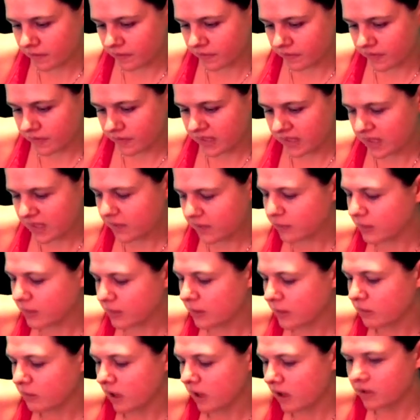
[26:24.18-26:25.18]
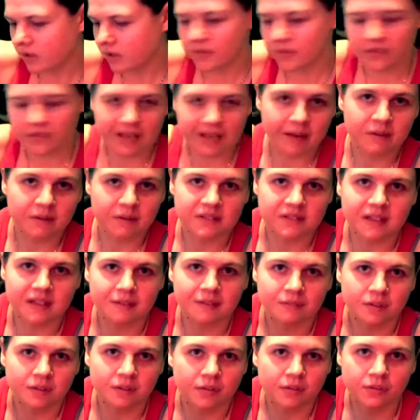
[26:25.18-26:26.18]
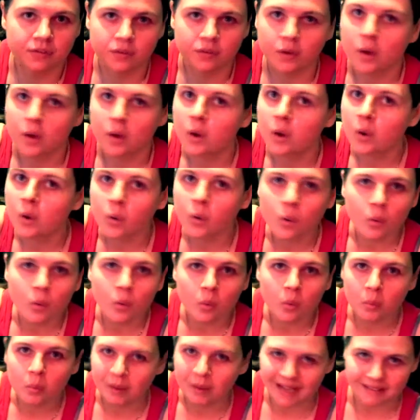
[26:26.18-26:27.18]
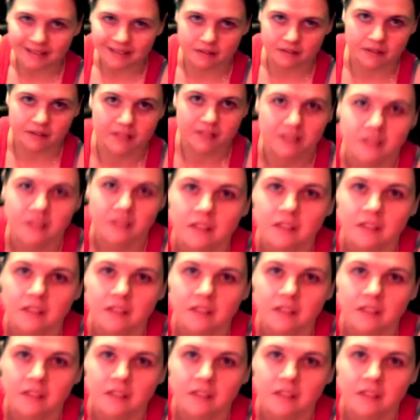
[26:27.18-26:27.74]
these were the ones I was after so badly.